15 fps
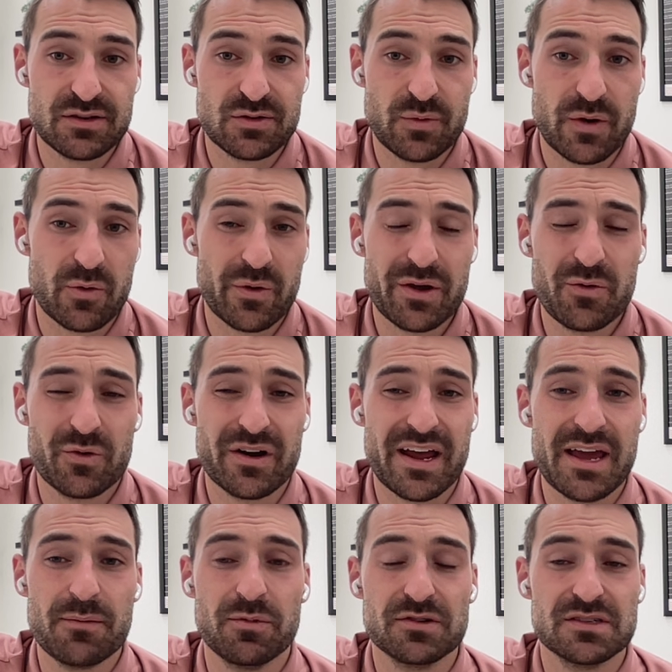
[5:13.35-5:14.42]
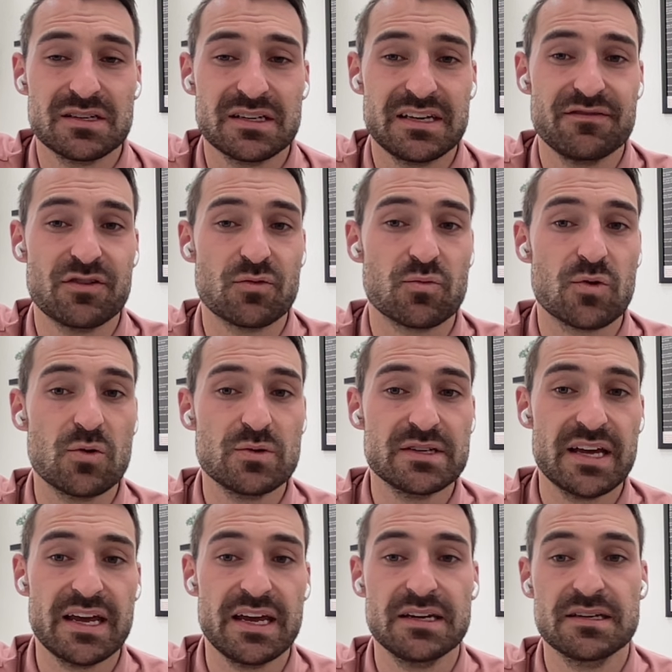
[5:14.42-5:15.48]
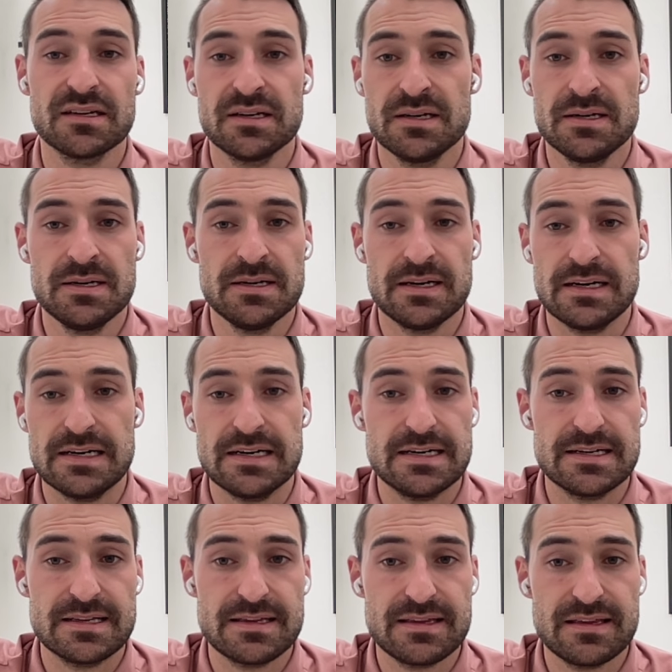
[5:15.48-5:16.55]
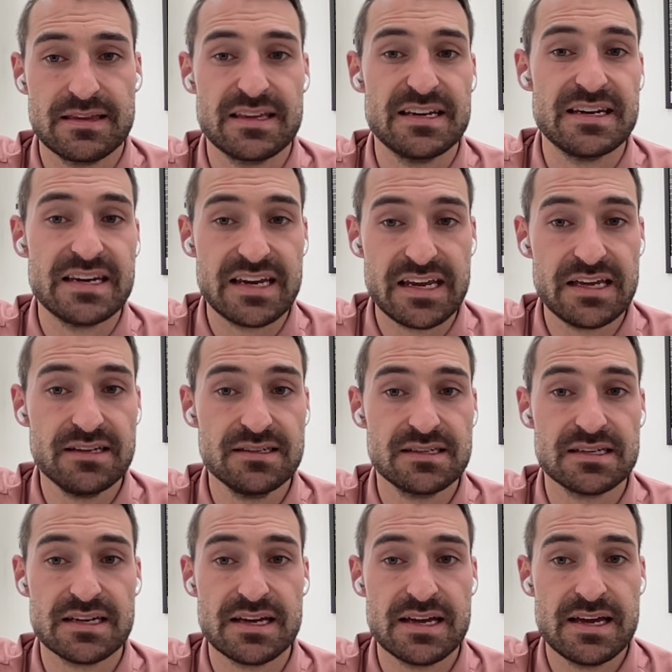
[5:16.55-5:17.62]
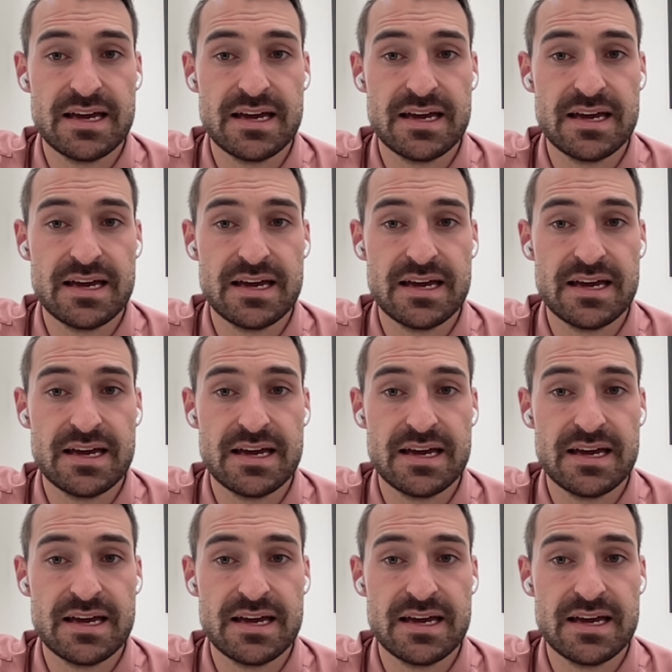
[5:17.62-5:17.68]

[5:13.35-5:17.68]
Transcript: to where we weren't able to even rotate the knees.